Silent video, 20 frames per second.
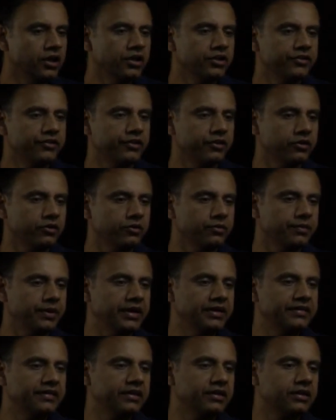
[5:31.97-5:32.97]
So
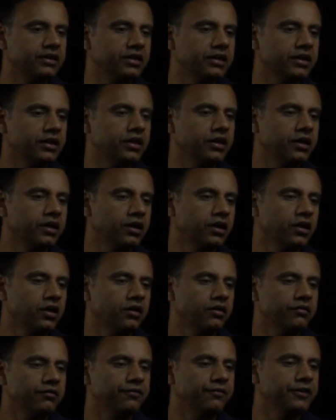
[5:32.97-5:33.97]
basically
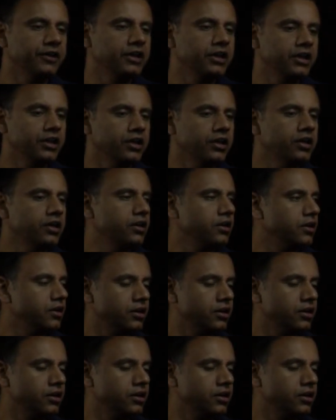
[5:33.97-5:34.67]
v